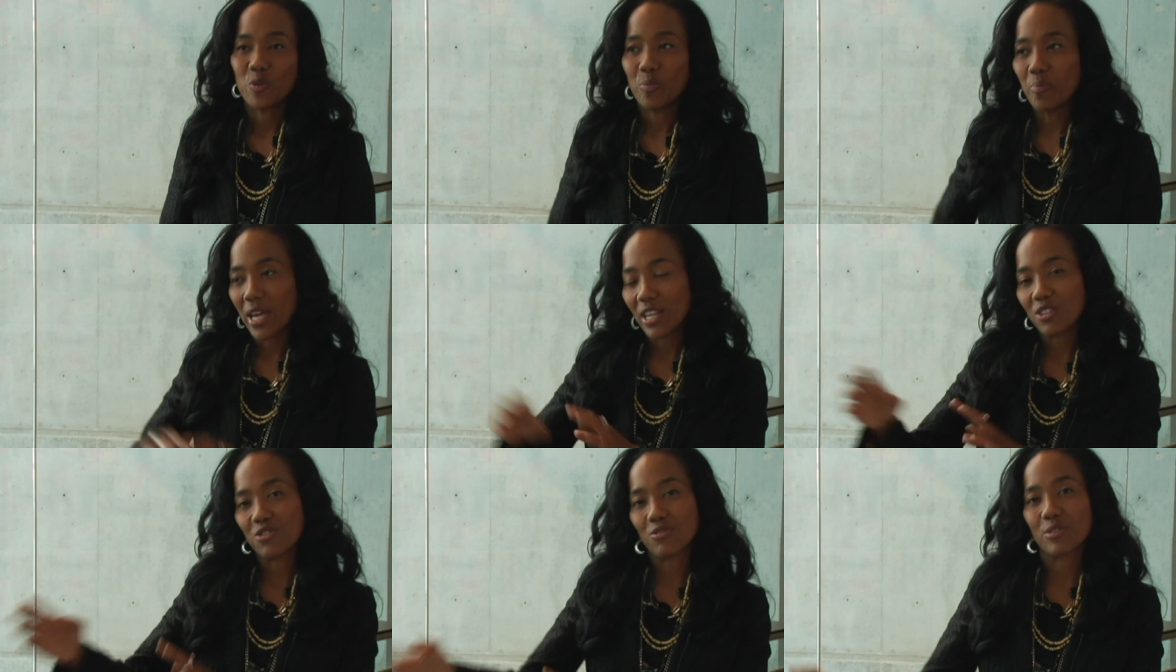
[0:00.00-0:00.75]

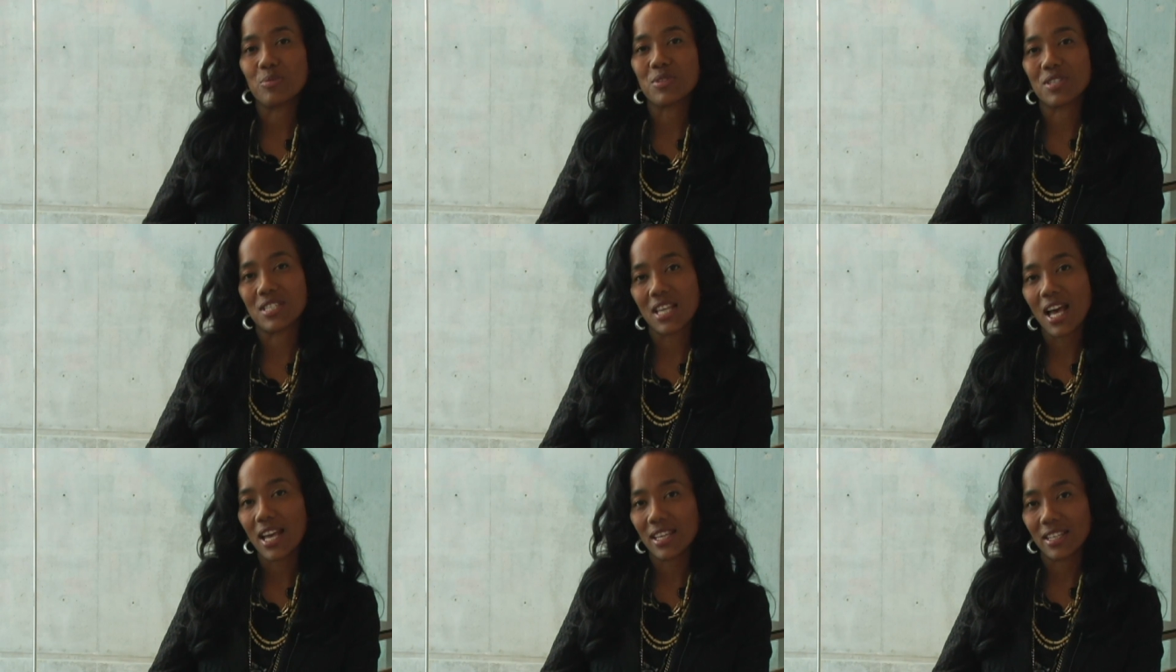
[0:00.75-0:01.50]
mainstream
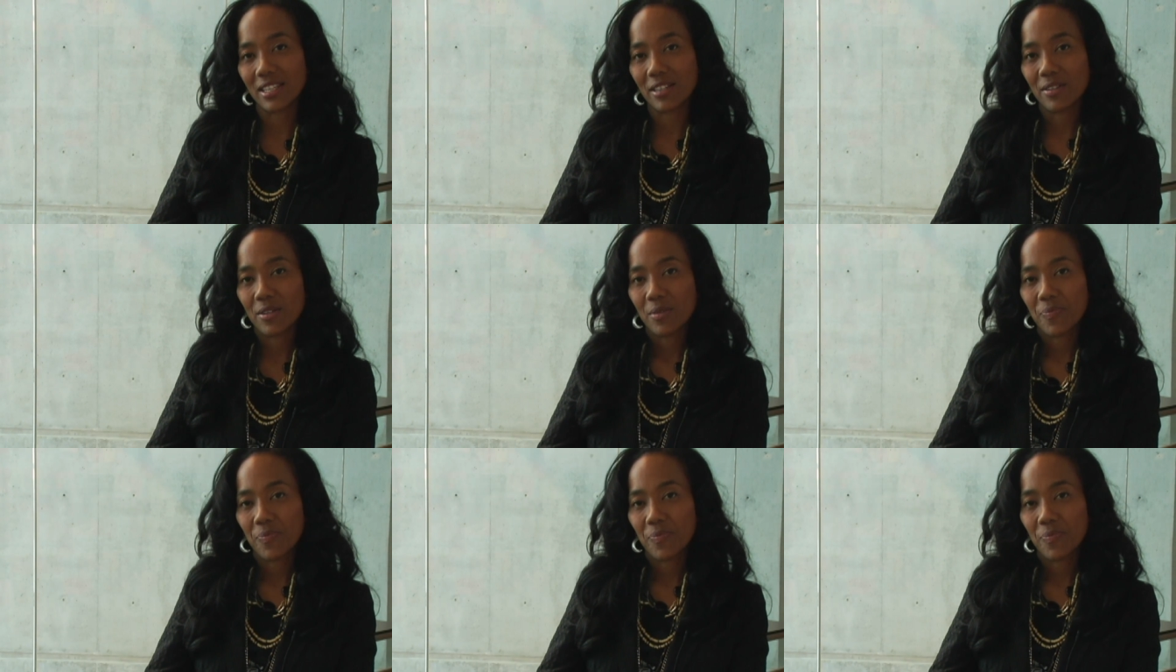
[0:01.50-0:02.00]
society.